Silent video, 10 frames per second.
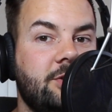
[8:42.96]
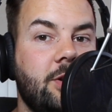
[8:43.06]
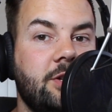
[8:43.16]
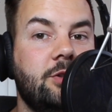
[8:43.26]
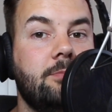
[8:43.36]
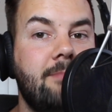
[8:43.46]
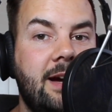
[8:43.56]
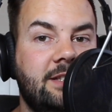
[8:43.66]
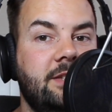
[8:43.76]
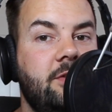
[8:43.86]
So there's some
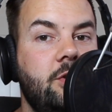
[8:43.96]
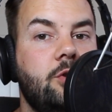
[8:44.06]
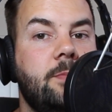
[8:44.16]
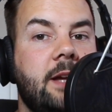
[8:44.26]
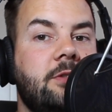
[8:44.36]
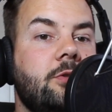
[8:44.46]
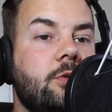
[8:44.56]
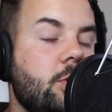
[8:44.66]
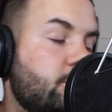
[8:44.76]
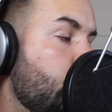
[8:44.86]
massive, huge battles.
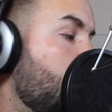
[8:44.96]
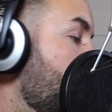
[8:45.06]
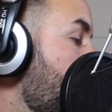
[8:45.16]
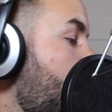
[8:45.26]
And what's cool